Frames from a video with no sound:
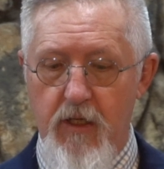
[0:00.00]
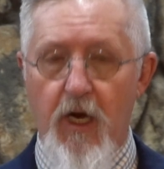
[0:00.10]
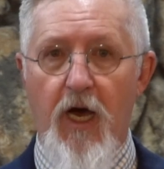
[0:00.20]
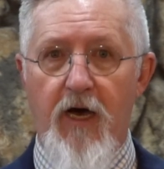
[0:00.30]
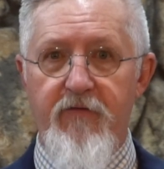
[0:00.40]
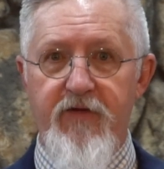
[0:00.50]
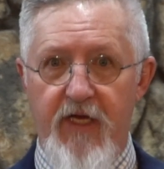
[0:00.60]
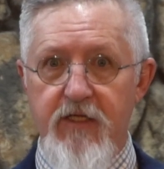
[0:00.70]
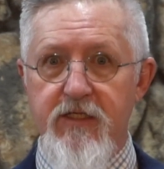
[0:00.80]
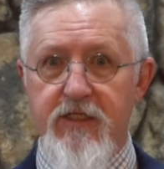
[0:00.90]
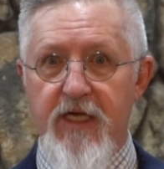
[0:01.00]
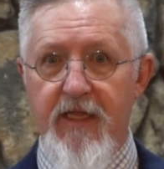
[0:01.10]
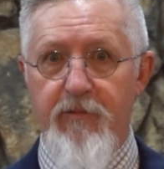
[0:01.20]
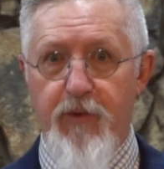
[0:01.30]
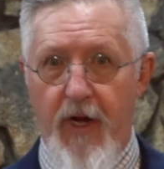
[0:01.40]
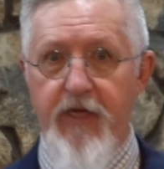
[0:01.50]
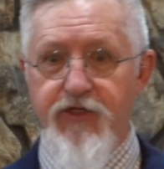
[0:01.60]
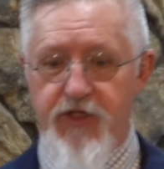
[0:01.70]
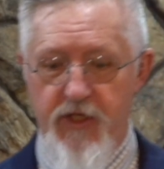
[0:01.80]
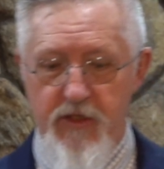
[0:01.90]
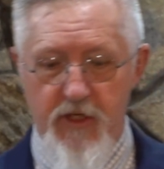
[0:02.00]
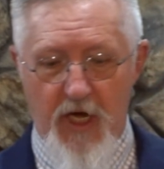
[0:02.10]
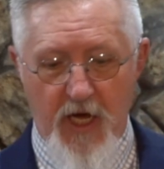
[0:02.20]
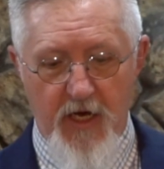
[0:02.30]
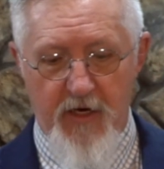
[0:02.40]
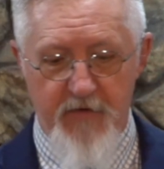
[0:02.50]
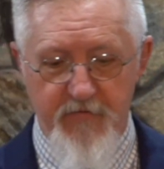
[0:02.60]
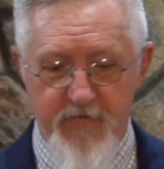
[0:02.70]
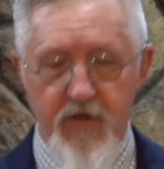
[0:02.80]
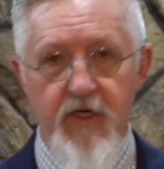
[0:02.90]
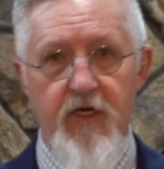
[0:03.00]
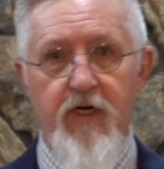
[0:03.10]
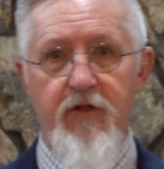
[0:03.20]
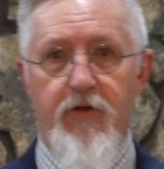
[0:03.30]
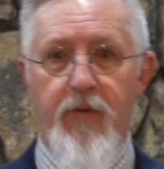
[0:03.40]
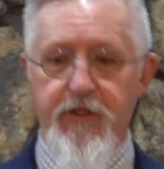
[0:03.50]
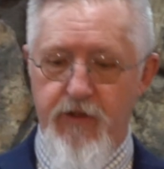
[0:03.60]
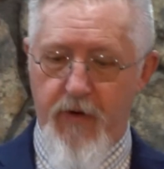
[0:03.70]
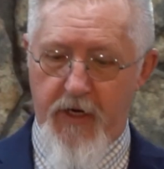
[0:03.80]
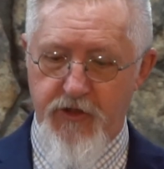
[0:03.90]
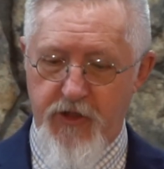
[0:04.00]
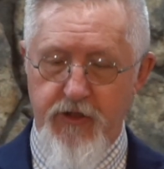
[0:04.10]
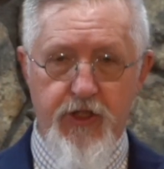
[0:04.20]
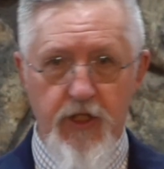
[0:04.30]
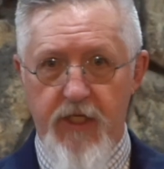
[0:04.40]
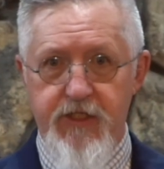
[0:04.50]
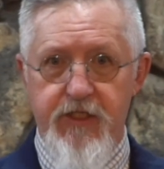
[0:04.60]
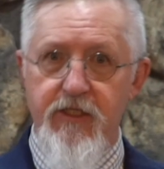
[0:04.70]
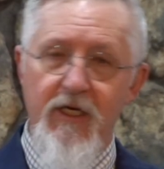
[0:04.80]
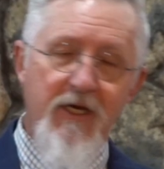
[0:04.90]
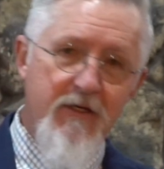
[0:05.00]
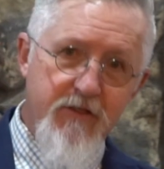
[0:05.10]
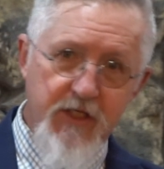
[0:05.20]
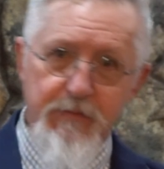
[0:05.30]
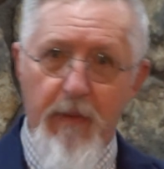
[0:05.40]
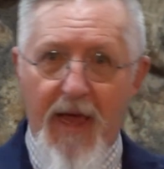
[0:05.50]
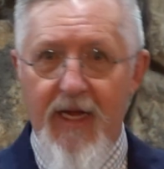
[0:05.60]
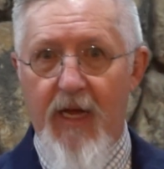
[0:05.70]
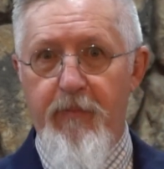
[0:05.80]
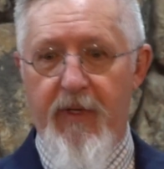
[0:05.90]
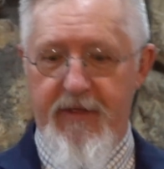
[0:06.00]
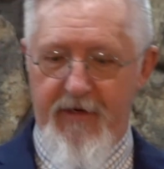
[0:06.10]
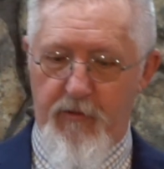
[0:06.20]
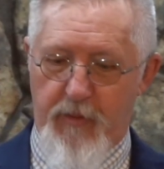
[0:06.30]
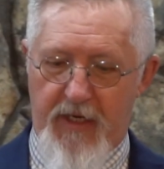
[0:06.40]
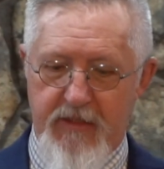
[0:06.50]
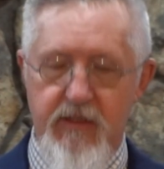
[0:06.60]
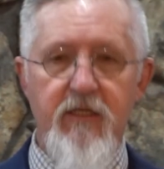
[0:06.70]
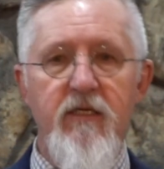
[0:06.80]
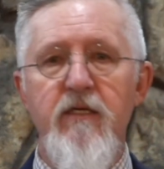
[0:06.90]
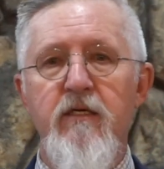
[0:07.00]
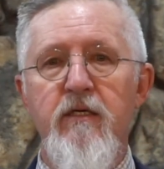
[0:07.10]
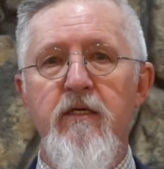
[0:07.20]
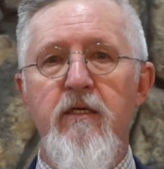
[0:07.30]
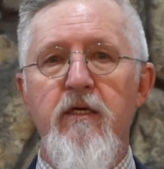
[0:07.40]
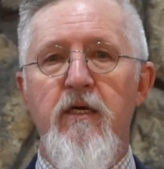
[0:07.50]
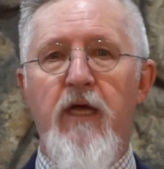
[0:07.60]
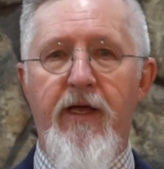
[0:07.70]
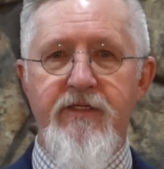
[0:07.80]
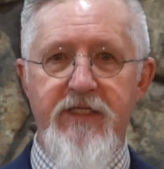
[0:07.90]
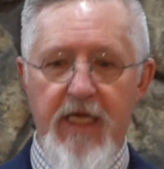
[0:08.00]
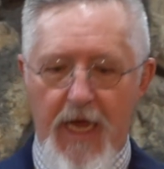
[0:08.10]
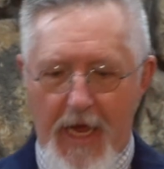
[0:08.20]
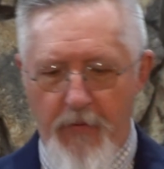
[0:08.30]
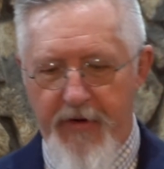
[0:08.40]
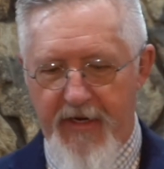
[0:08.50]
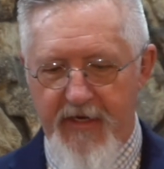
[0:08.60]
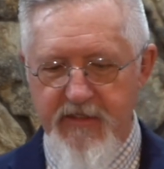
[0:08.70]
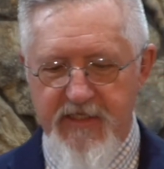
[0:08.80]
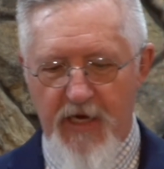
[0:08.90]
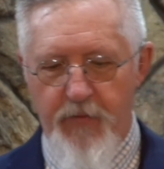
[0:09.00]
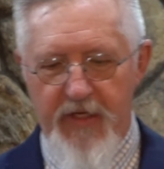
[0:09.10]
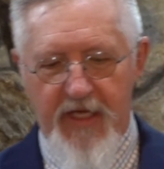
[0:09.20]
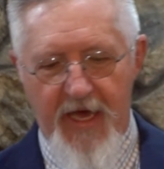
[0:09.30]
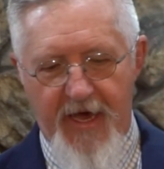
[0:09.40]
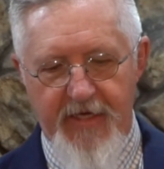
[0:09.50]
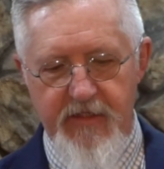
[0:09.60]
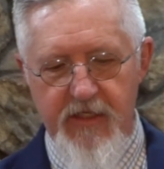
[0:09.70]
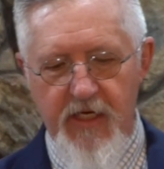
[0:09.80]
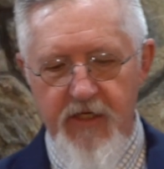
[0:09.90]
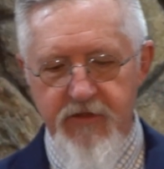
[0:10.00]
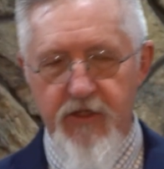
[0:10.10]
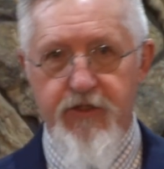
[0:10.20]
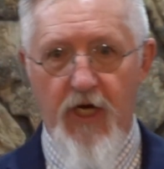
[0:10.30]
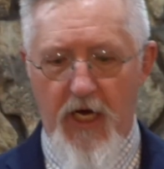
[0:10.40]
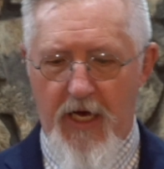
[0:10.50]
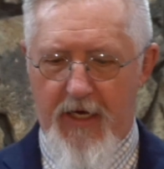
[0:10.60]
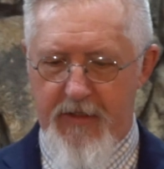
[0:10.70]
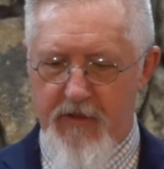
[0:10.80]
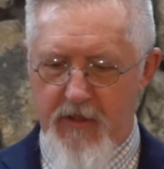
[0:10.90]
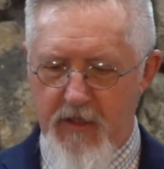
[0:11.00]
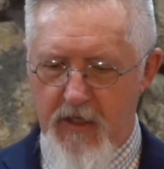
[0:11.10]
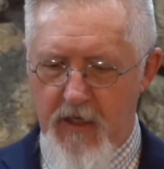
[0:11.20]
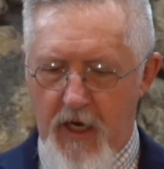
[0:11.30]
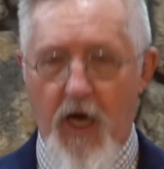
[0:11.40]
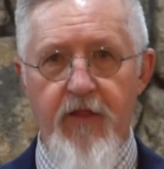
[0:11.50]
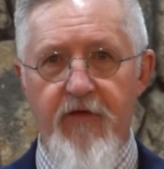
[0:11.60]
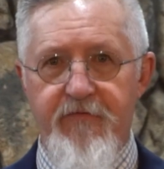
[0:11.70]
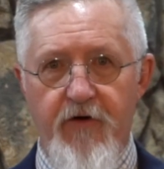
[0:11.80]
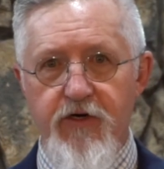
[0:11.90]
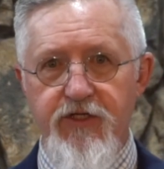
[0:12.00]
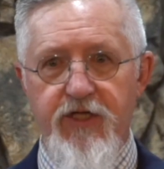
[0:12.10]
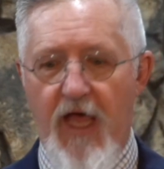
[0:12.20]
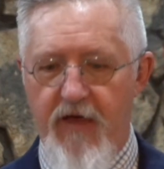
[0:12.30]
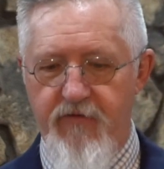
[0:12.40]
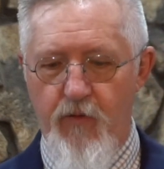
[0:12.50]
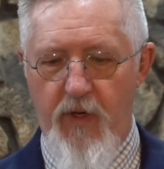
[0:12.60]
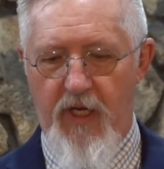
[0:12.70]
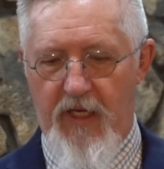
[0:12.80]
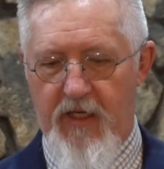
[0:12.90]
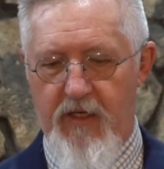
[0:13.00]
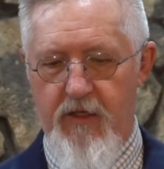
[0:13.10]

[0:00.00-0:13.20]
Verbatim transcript: of, in celebration of the resurrection. So let's just back up a little bit and see how it is that we get to dawn on the first day of the week.